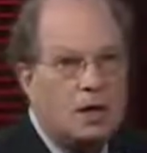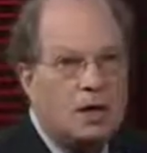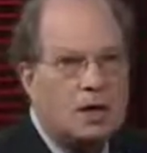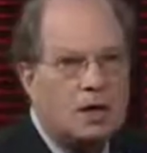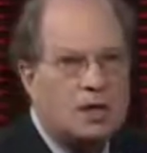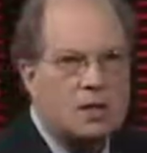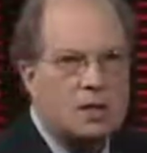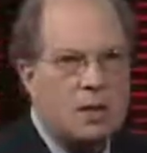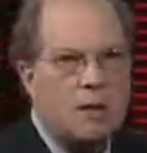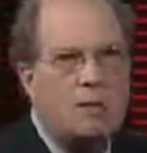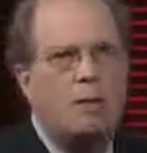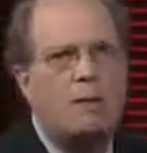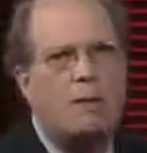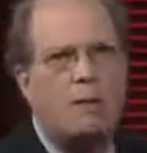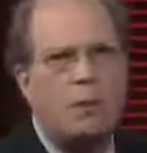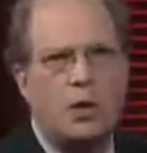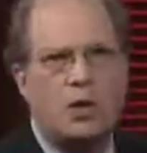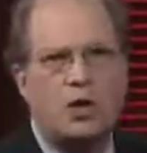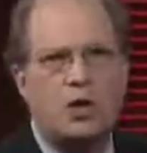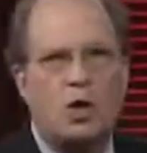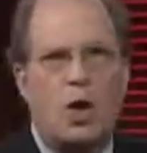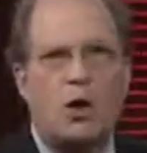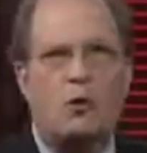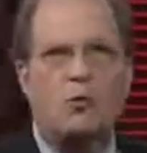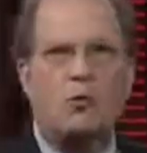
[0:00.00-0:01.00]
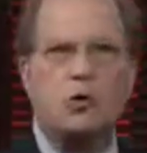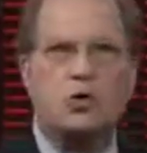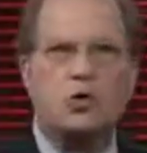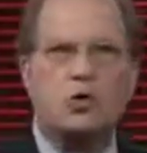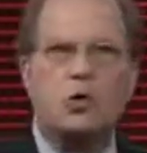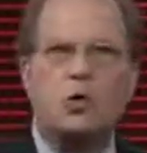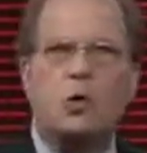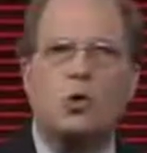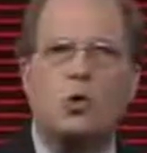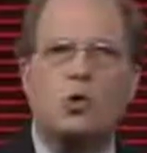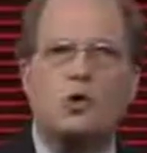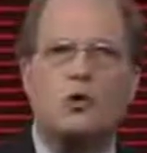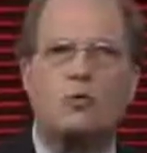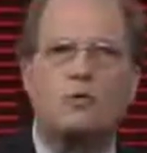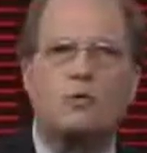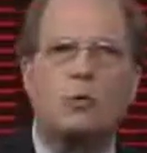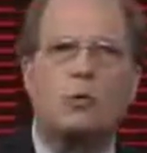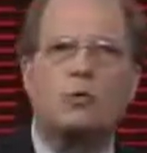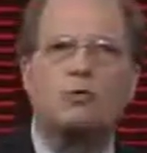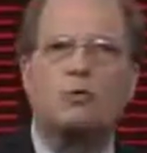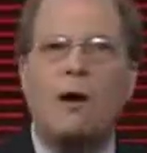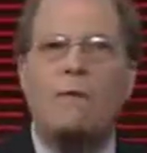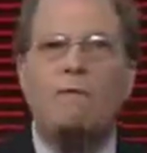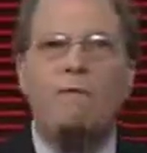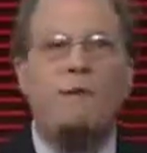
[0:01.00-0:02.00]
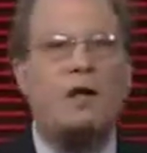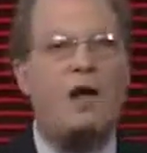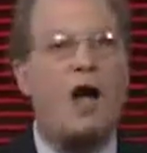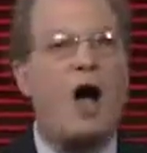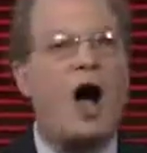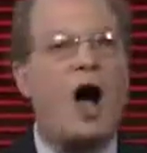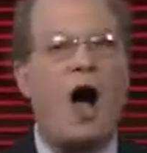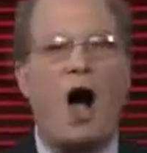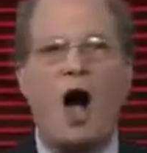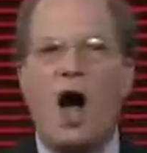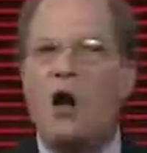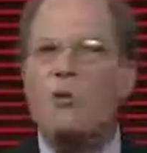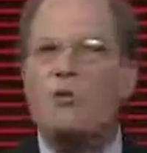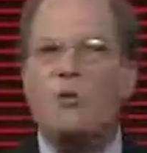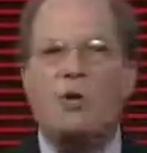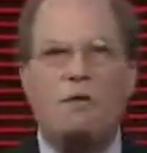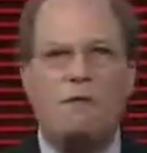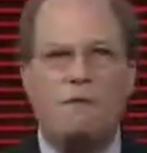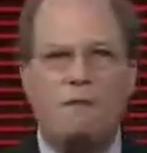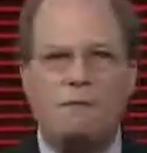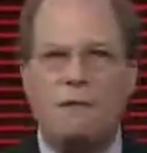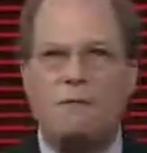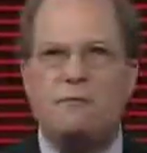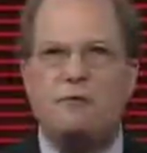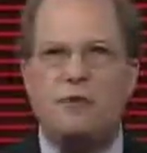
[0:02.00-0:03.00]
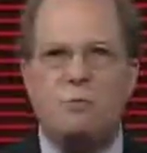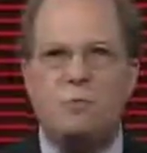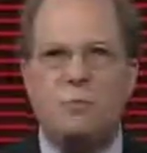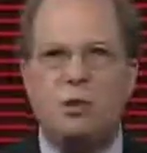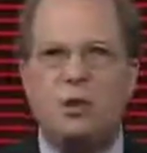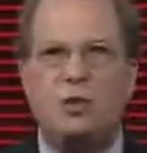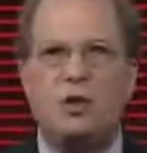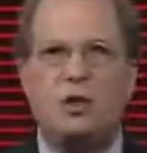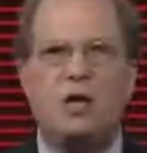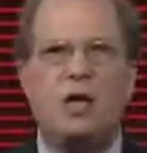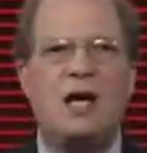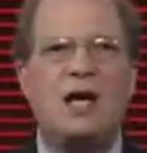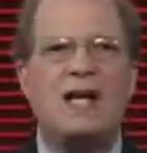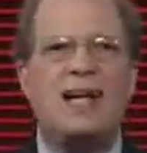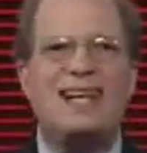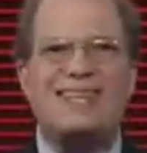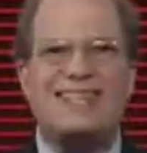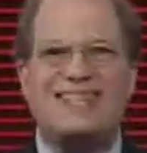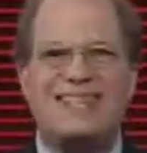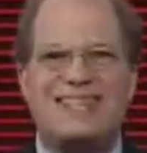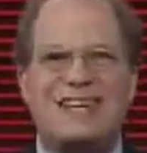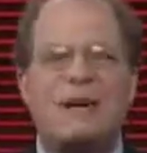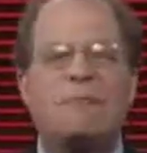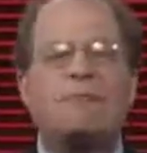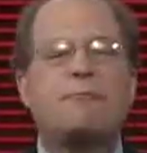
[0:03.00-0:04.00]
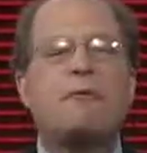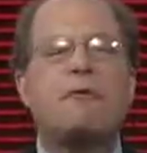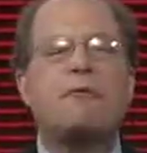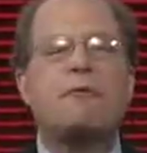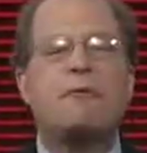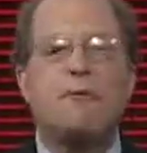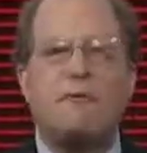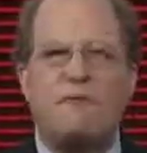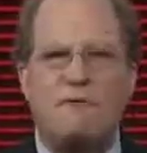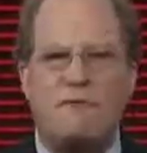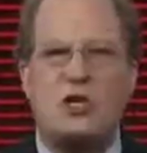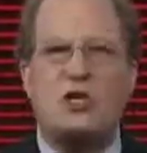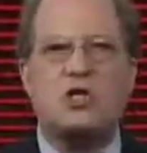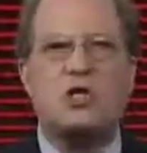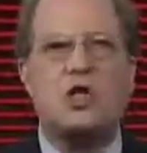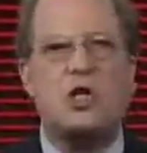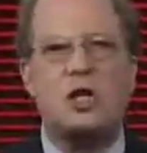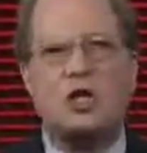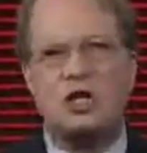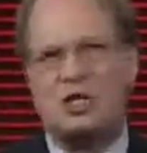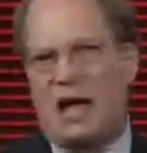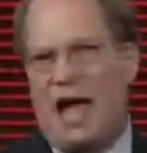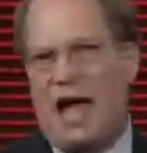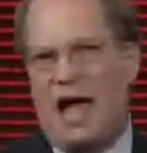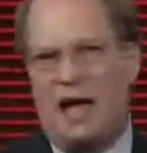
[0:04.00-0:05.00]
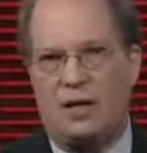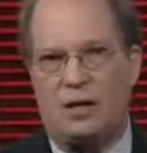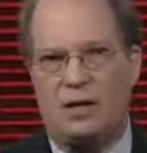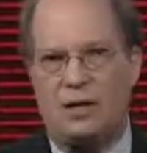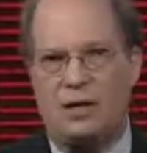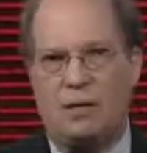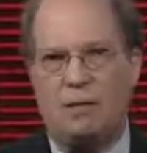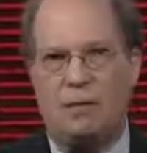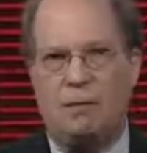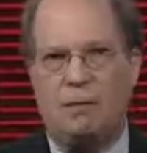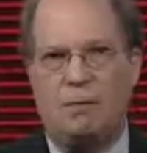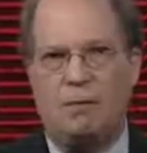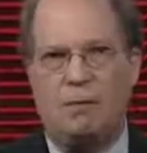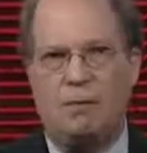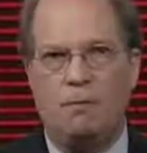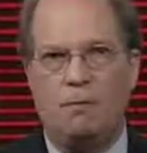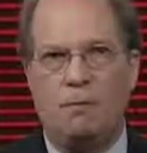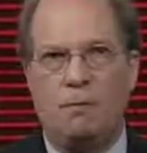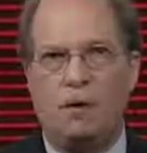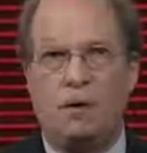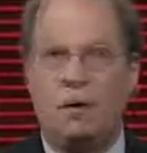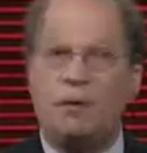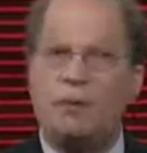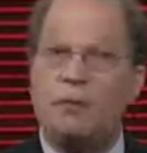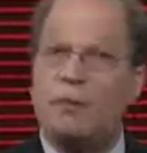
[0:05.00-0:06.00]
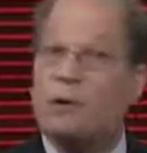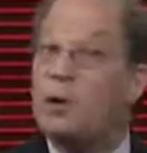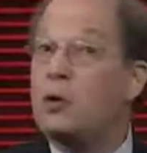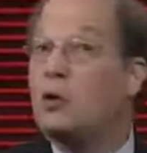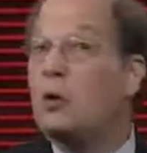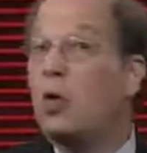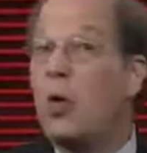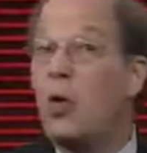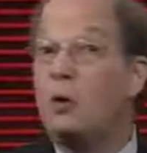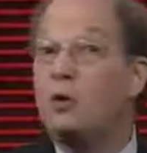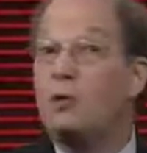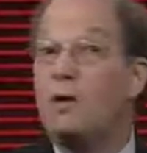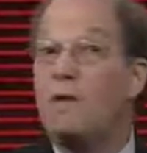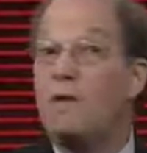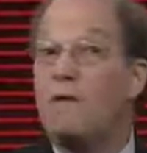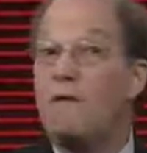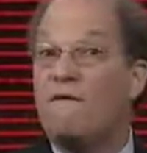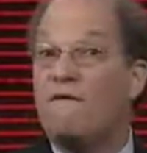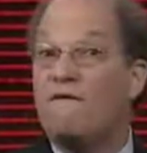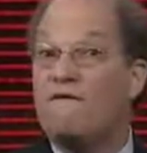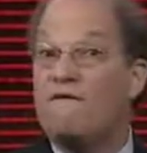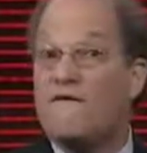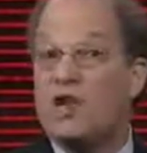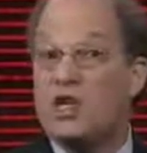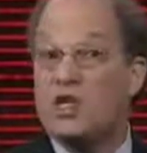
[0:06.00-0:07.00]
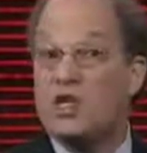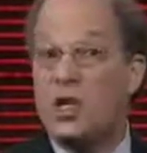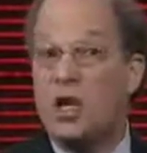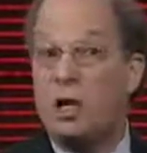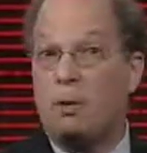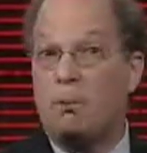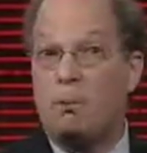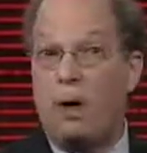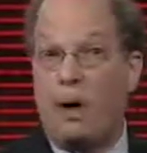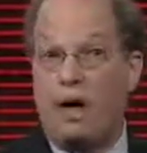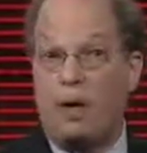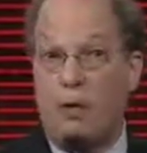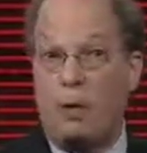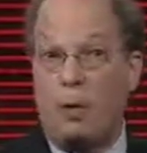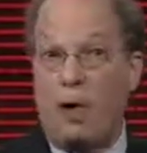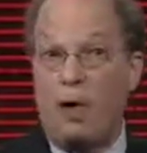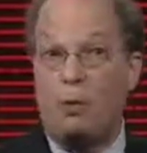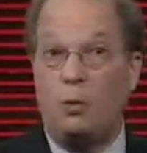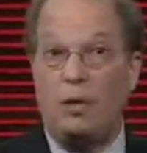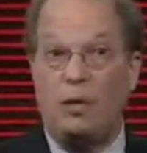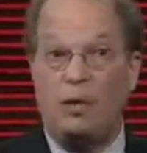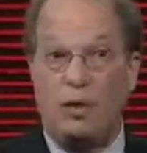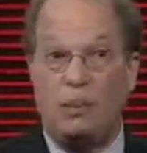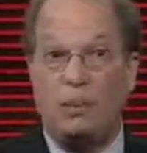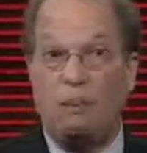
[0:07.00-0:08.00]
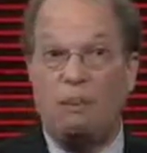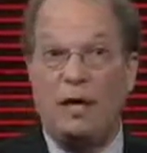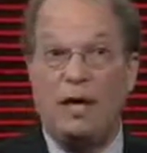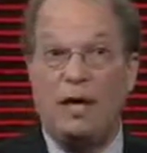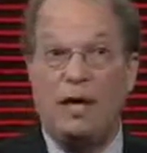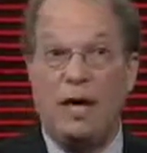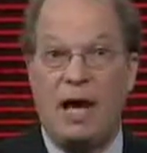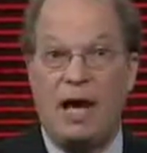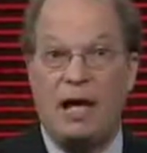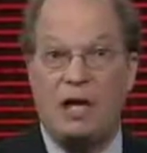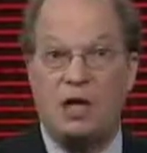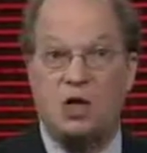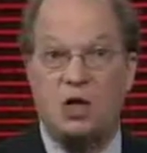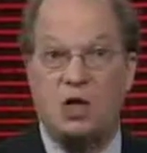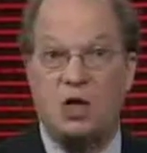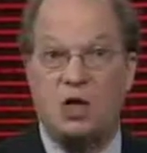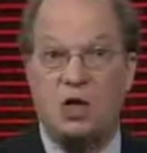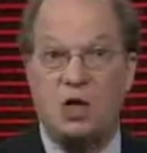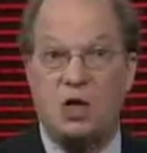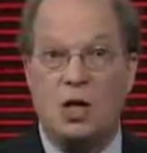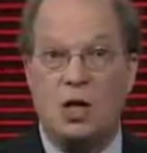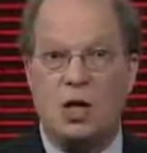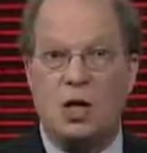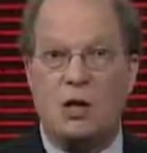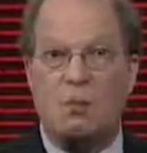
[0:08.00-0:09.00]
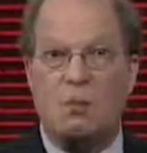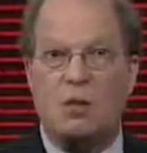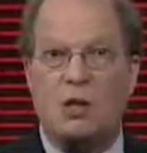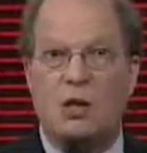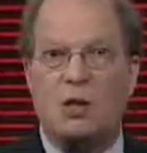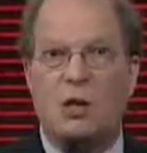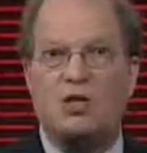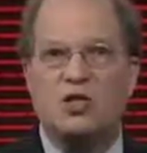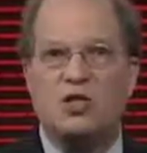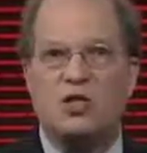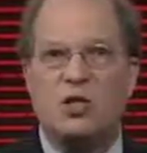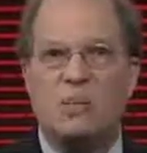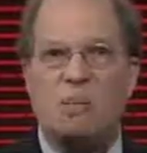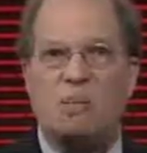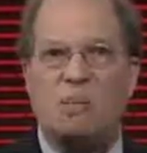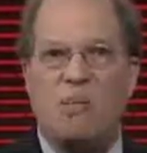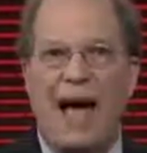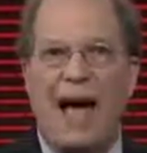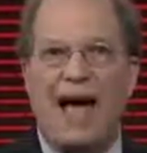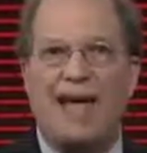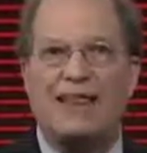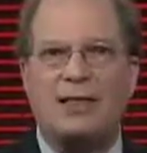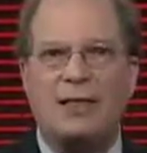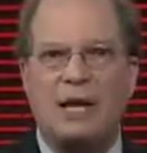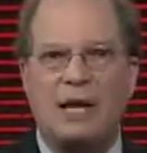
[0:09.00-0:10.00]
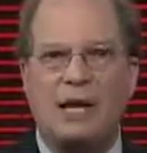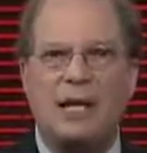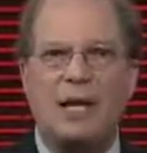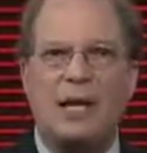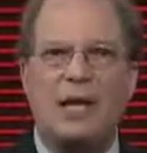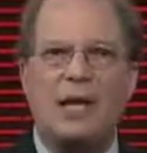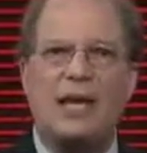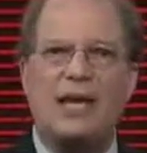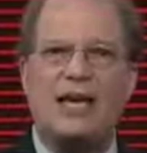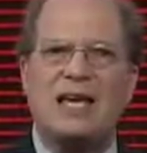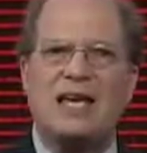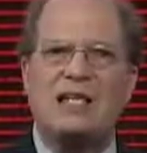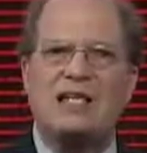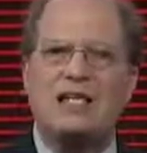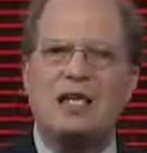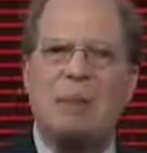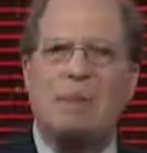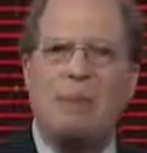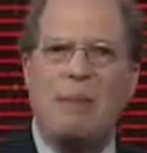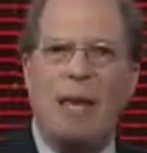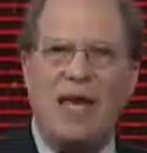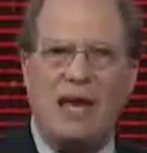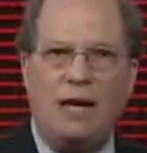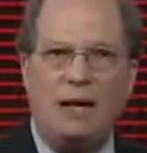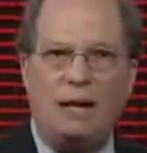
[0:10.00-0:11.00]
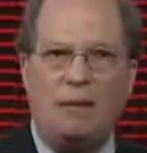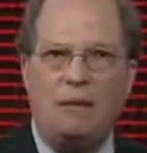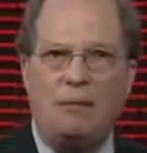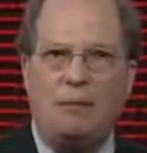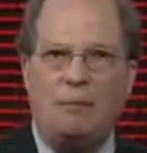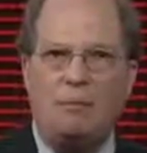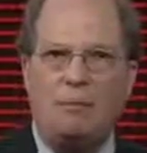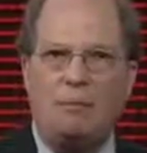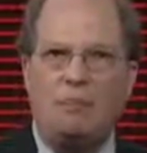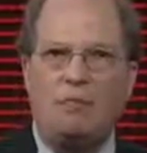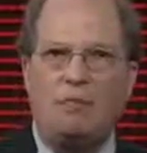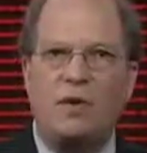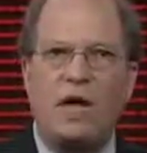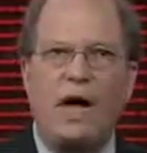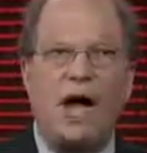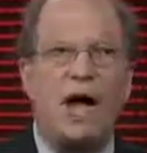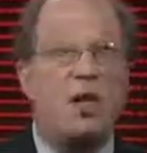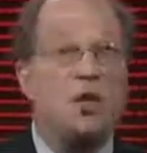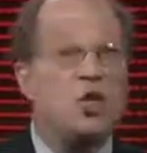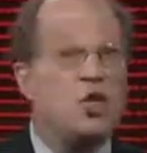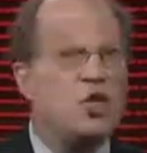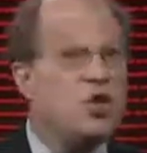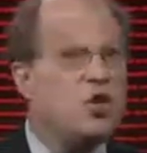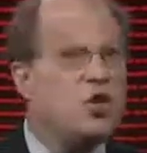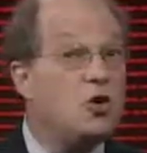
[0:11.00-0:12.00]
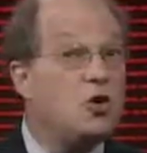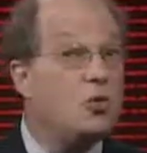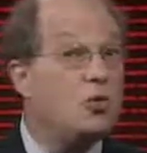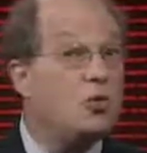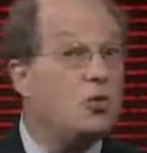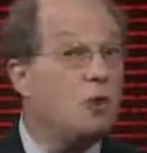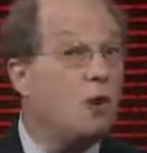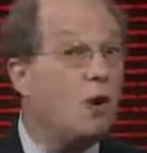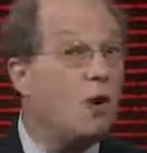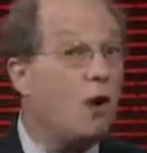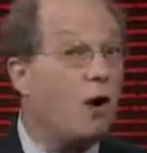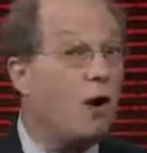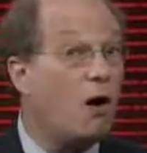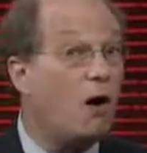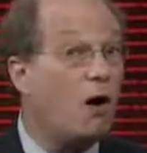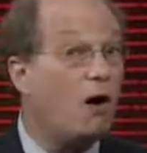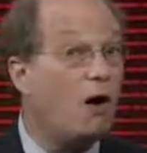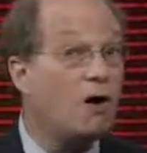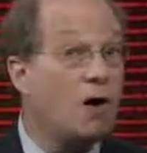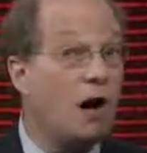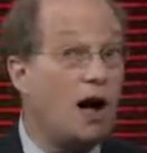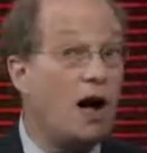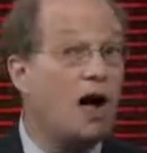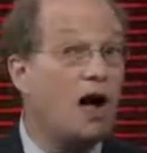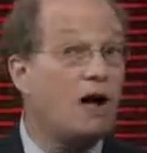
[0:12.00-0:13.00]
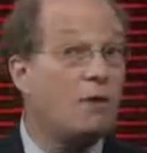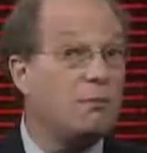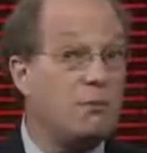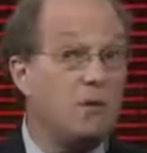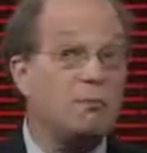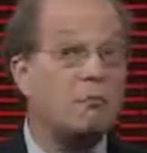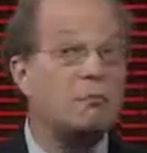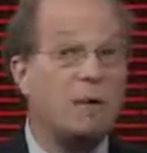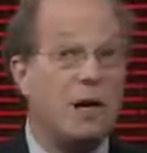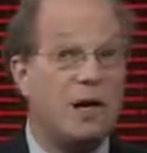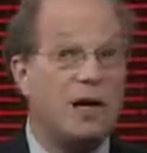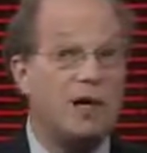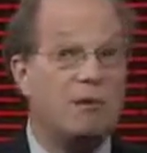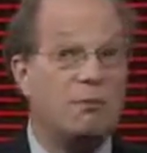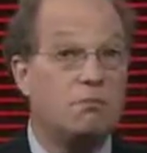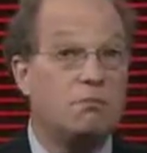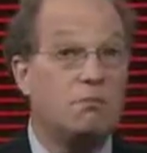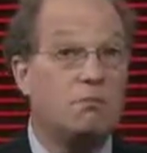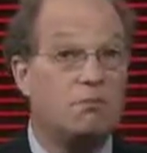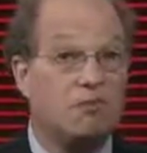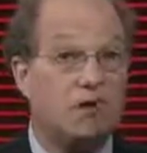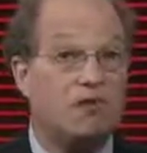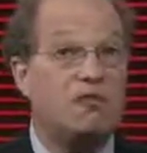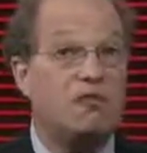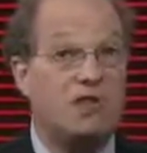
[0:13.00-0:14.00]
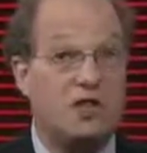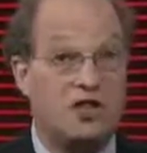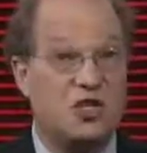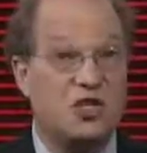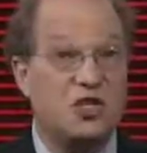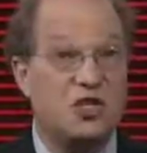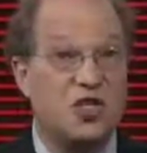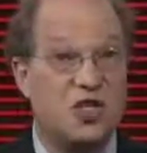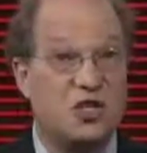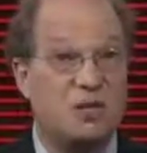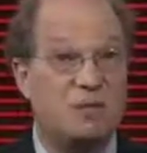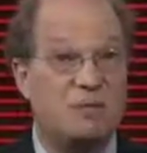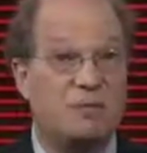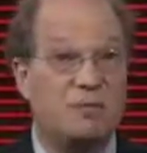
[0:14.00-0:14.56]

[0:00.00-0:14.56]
some of which are the source for roughly 150 million different phishing attacks. They're called phishing, by the way, with a PH, because the bad link is the bait, and you are, I'm afraid, the fish.